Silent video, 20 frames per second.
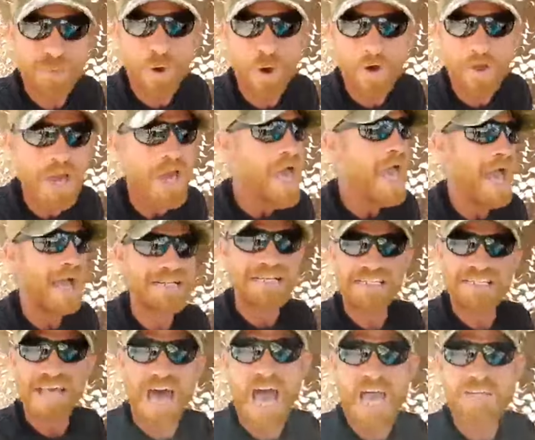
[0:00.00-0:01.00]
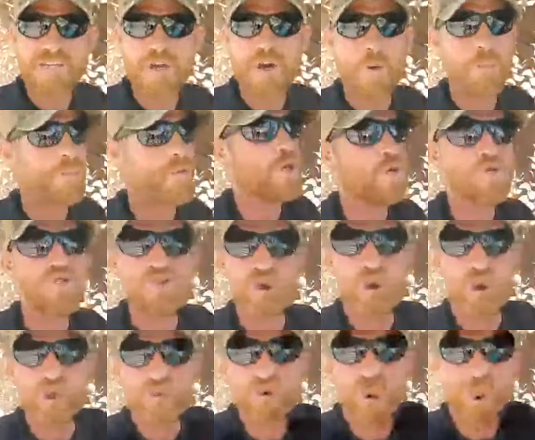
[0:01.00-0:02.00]
and decided to abuse their
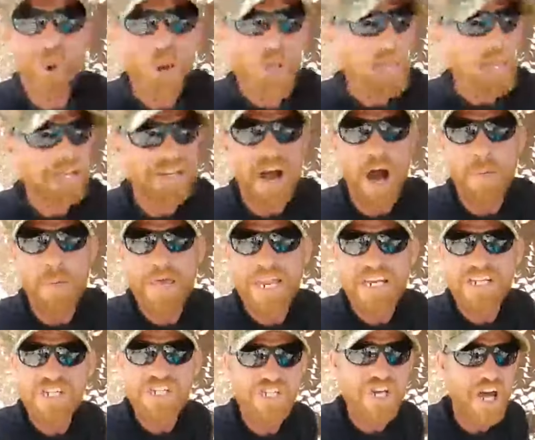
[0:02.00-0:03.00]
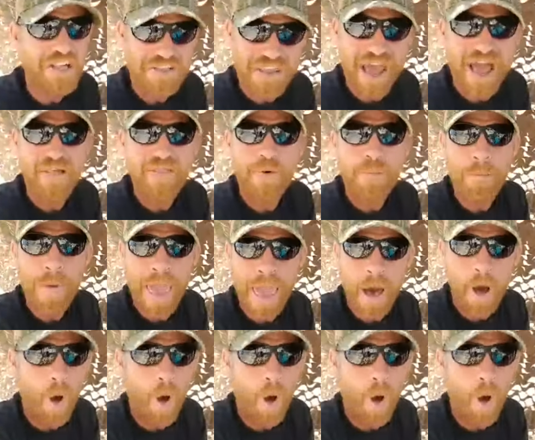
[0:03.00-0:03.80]
authority and come in and shut down the mail.